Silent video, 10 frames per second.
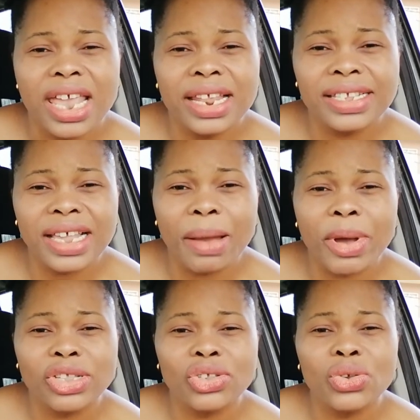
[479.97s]
It is
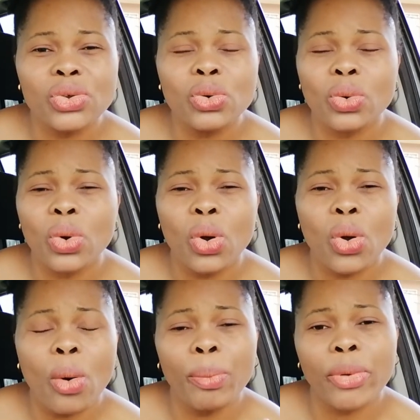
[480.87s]
about you
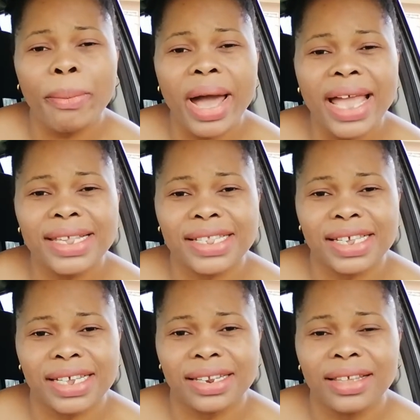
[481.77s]

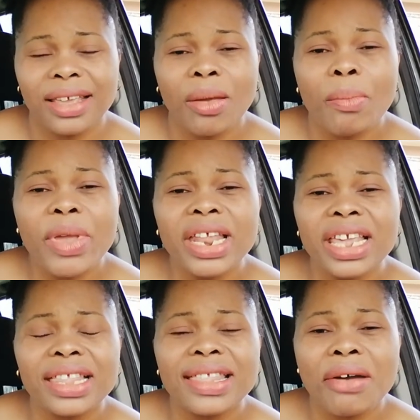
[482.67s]
compromising, being
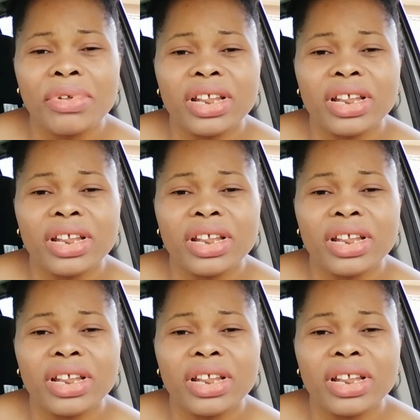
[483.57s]
in that